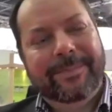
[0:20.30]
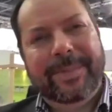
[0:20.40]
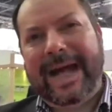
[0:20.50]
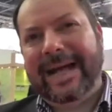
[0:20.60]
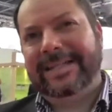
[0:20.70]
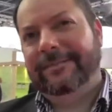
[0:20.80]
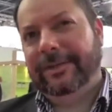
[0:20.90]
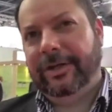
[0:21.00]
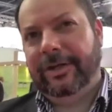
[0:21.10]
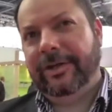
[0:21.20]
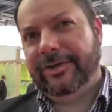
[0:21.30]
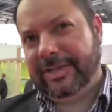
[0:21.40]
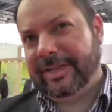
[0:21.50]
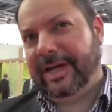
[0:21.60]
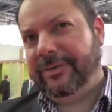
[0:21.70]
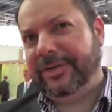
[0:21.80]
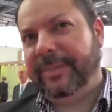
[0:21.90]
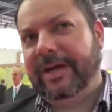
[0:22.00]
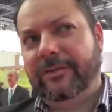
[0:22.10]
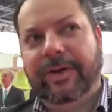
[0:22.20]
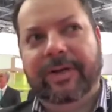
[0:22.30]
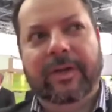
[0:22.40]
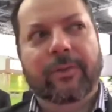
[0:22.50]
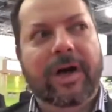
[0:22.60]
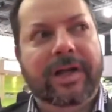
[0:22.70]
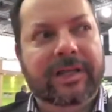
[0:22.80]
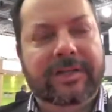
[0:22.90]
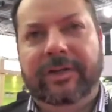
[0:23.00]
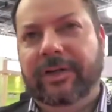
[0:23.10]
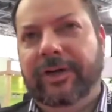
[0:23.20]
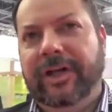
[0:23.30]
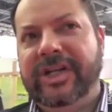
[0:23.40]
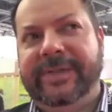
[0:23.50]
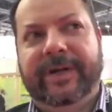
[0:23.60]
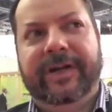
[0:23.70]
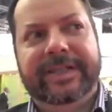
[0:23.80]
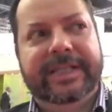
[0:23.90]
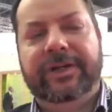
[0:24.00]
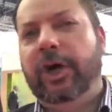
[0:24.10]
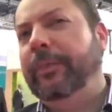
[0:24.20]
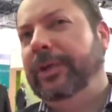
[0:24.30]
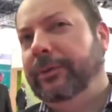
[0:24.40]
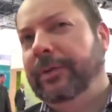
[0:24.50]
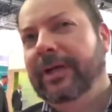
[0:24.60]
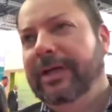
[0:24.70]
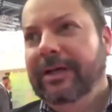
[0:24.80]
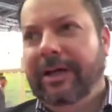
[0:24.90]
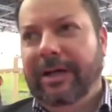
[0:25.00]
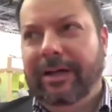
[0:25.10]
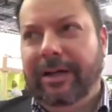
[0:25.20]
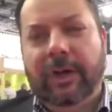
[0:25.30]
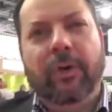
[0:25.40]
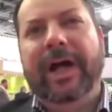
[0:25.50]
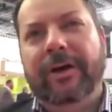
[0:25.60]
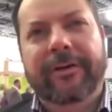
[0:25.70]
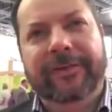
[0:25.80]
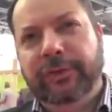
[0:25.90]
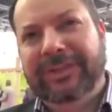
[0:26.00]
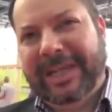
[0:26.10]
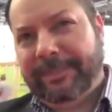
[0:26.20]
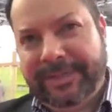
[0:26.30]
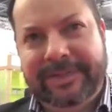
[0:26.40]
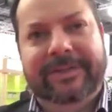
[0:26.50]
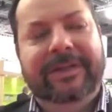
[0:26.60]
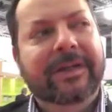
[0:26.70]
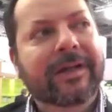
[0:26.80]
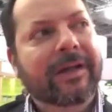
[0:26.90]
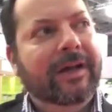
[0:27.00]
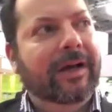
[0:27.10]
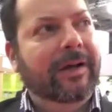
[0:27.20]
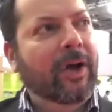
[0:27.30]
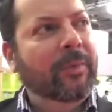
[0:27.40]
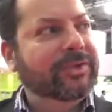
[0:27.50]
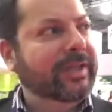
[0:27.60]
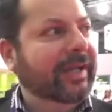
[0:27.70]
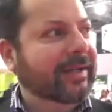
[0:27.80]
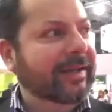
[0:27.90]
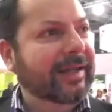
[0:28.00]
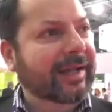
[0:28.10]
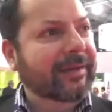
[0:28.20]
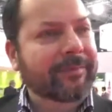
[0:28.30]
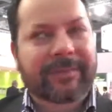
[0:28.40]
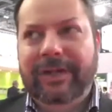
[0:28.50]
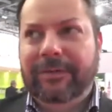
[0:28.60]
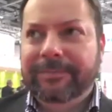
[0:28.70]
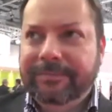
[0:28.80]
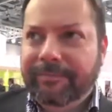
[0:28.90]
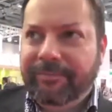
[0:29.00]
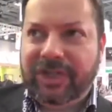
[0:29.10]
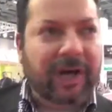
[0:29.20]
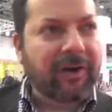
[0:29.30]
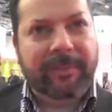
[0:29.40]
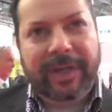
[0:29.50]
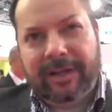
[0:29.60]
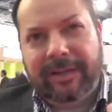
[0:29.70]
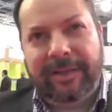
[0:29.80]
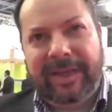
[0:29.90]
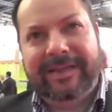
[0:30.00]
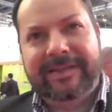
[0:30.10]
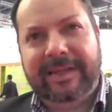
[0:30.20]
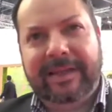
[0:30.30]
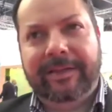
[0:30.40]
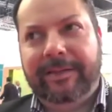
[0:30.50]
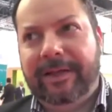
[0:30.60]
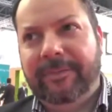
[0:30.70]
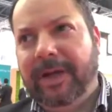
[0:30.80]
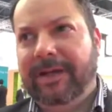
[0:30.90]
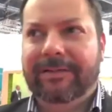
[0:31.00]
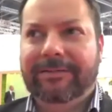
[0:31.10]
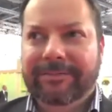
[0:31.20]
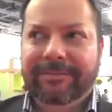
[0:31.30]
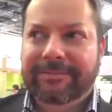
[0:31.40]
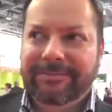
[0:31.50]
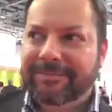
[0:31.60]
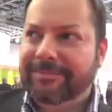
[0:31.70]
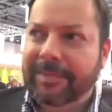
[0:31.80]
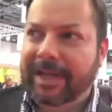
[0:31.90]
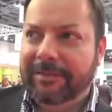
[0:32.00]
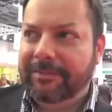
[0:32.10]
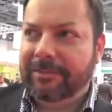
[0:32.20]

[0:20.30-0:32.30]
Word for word: passive learners in that respect, where they walk into a learning experience and they're hoping to uh, acquire a few tips, uh, almost like like you know cherry pick the things that they think might might